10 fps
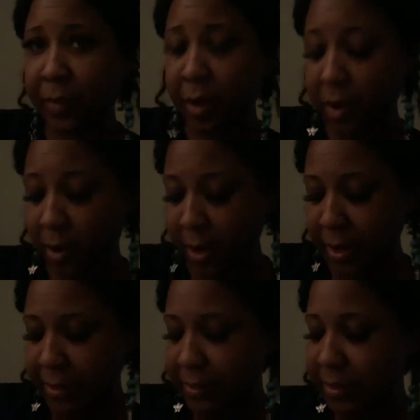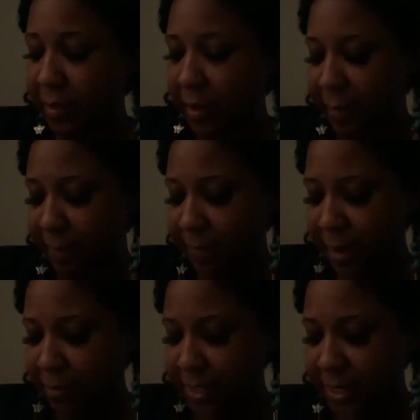Alright, so I
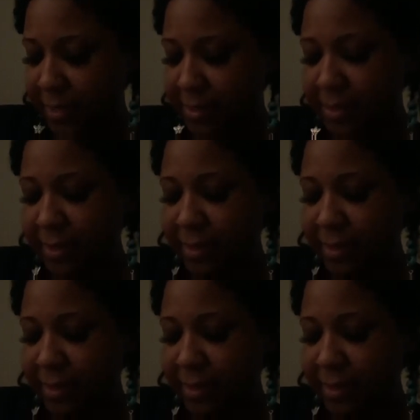found it.